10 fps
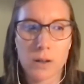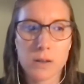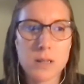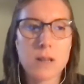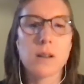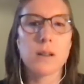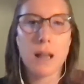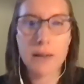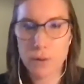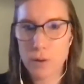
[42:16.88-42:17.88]
to the
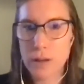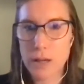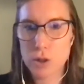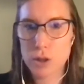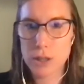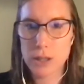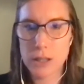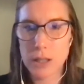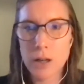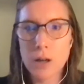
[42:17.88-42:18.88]
level that
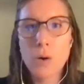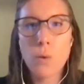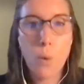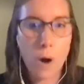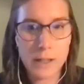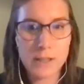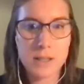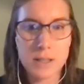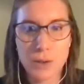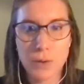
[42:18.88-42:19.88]
she wanted
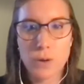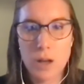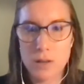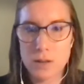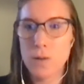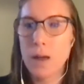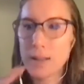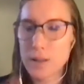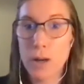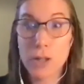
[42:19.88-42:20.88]
to do. And so
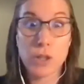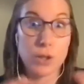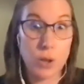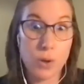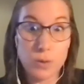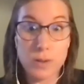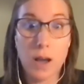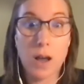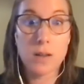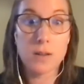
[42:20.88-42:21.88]
that's why she chose
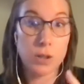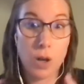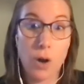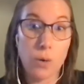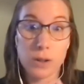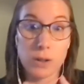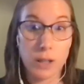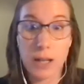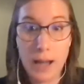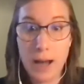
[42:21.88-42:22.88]
to go and
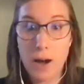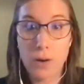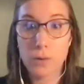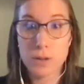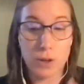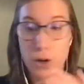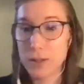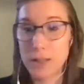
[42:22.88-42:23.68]
look at how stars